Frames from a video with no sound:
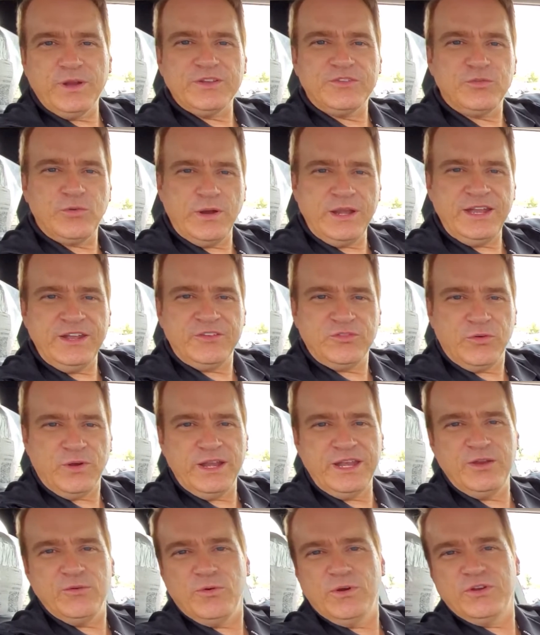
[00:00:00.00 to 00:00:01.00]
We're at
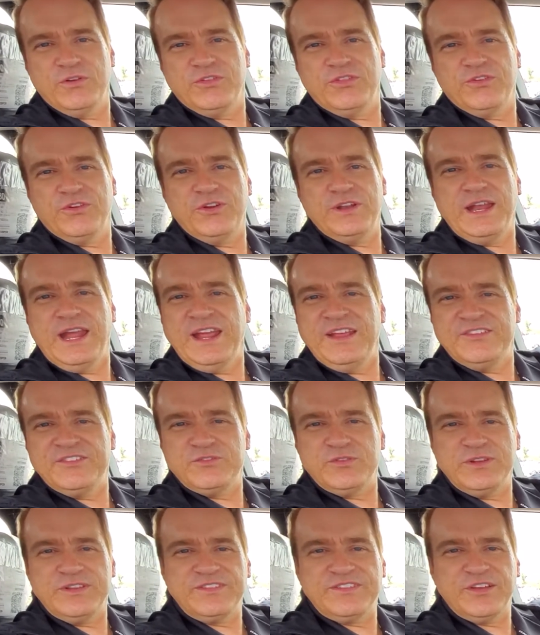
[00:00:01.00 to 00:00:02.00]
2020 103rd A
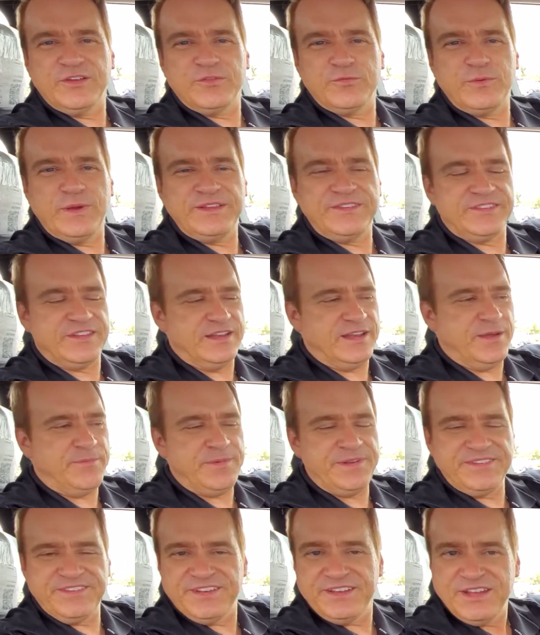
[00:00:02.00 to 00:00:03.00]
Street Southwest in
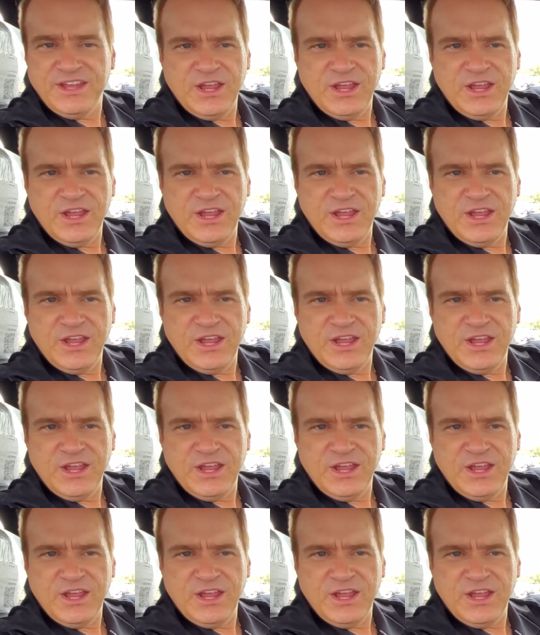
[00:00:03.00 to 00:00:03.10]
Edmonton.